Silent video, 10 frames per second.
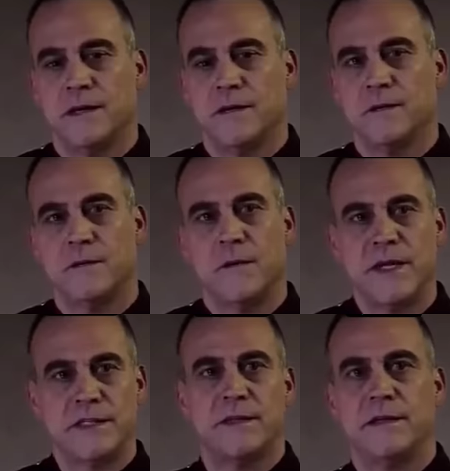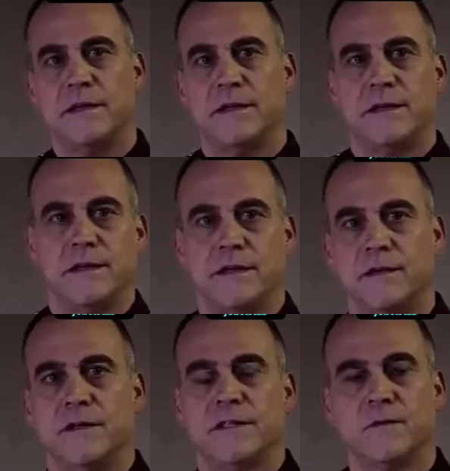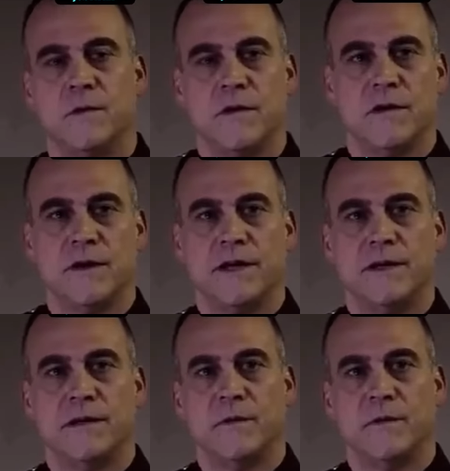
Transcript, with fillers: What makes you think you can just walk on out of here